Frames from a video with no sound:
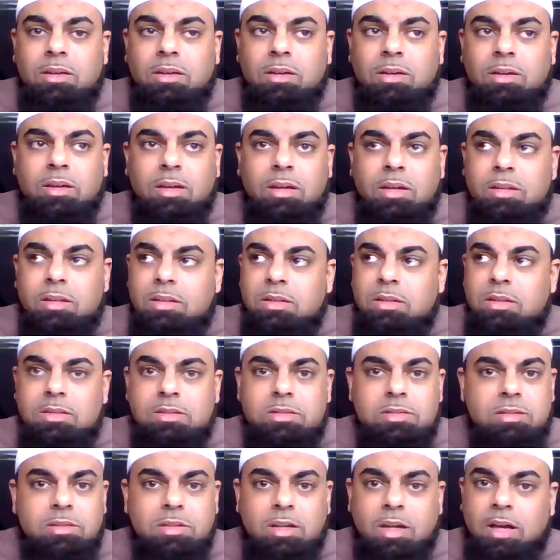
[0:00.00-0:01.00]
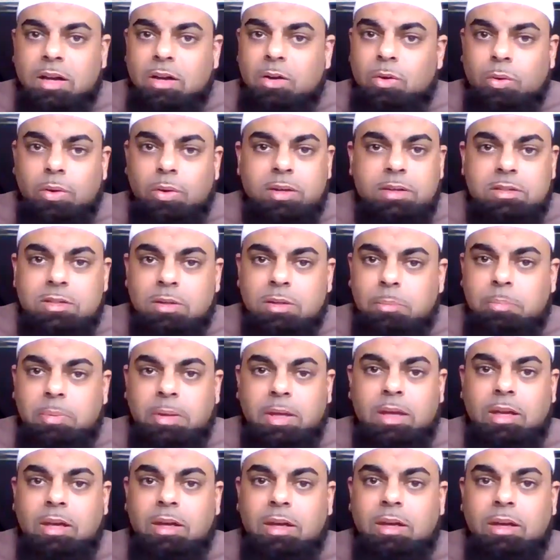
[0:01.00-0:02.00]
Okay, this is not going to
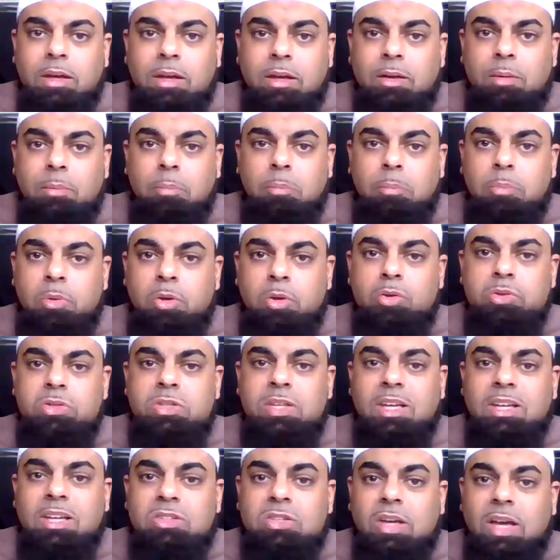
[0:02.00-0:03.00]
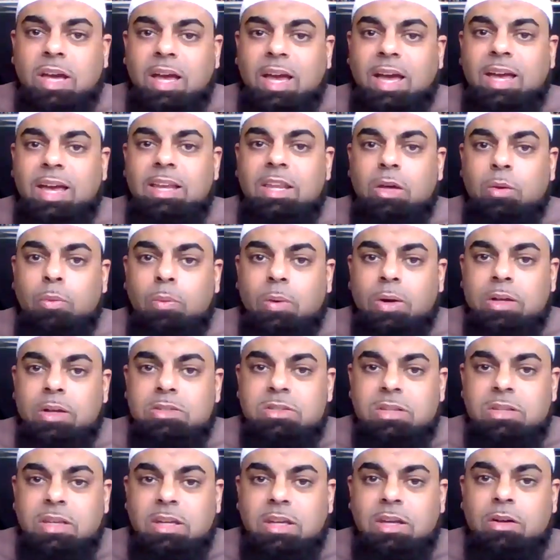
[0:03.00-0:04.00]
be music to
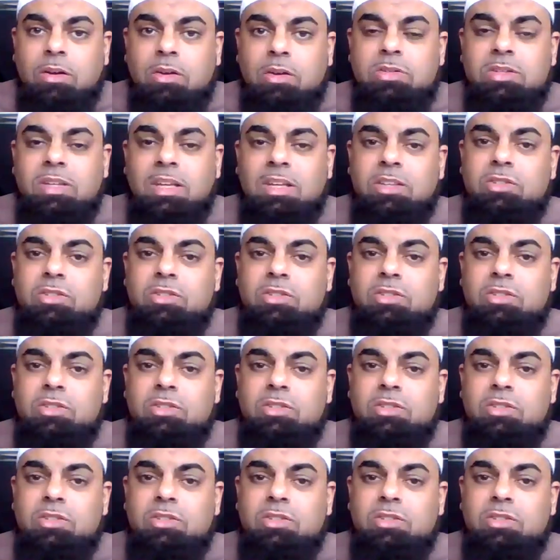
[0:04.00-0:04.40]
anyone's ears,